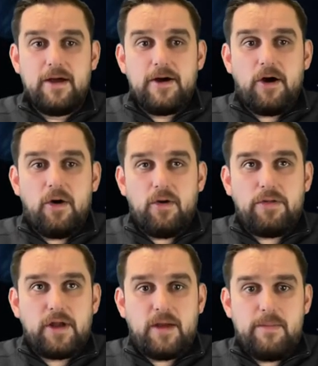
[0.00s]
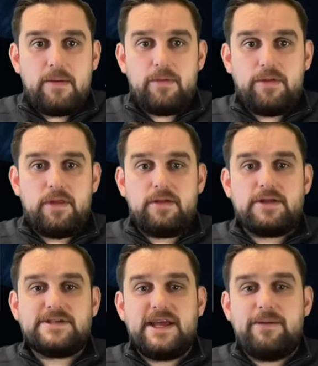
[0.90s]
on the commitment that the
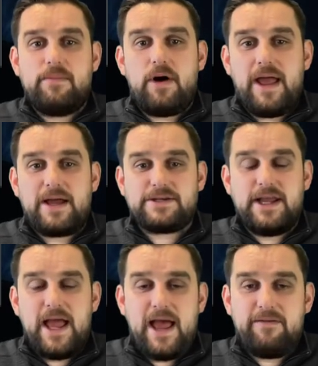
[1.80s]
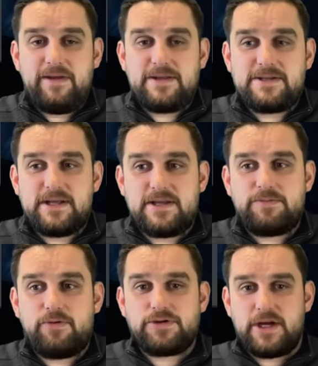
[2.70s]
team might actually have into this
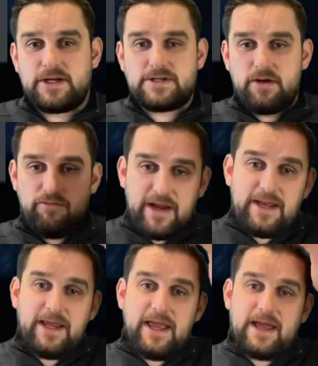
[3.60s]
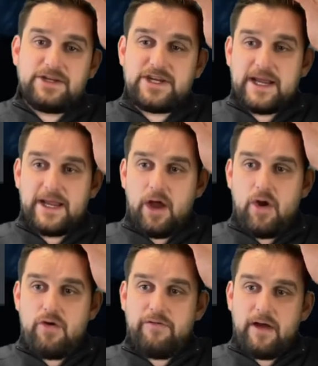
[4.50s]
project. So reading it and checking it
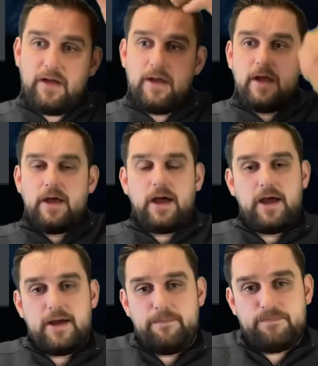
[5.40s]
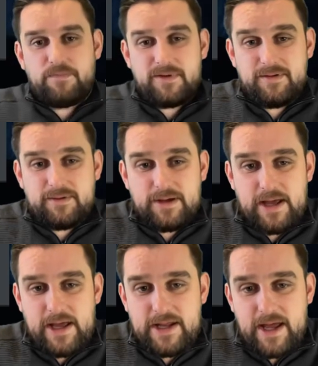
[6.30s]
over,
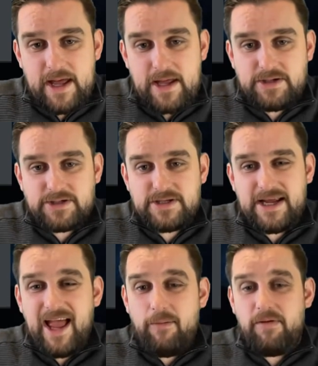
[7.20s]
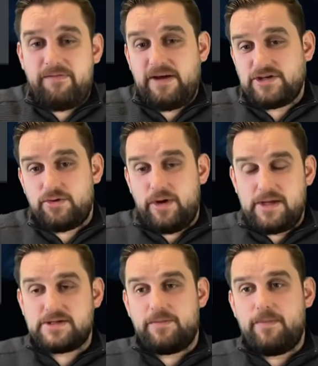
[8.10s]
and just seeing how professional it
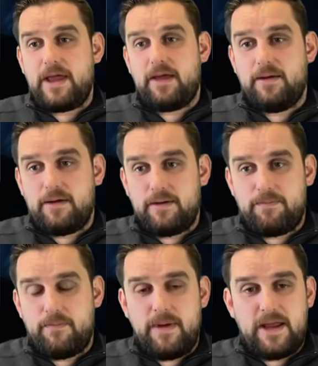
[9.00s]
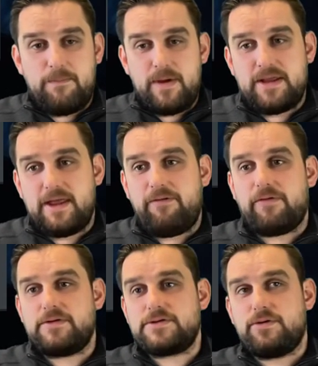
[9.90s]
is can make a big
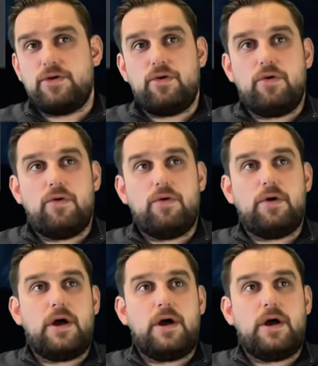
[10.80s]
difference on your